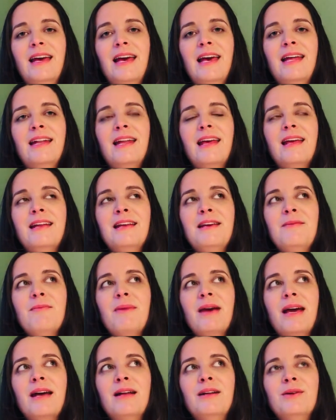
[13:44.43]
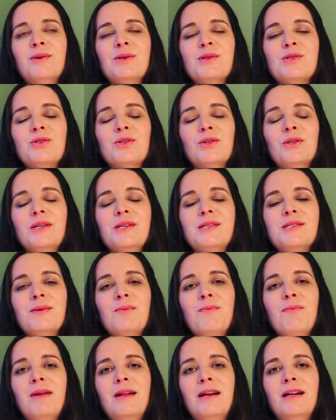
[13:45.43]
And any man who has truly
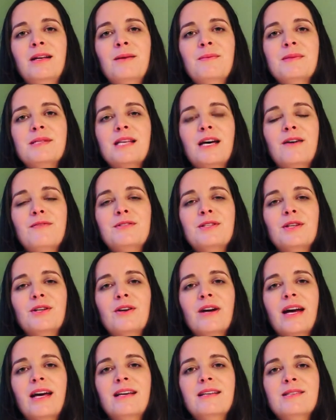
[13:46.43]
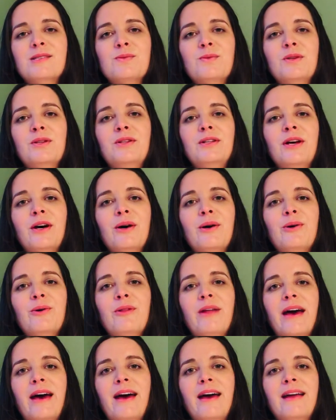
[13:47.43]
submitted himself to Christ will know
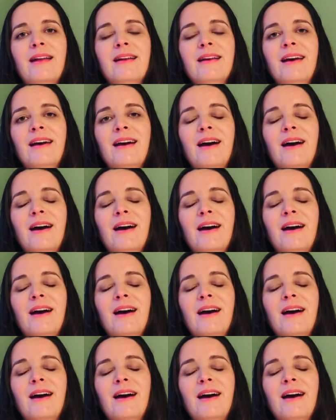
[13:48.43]
that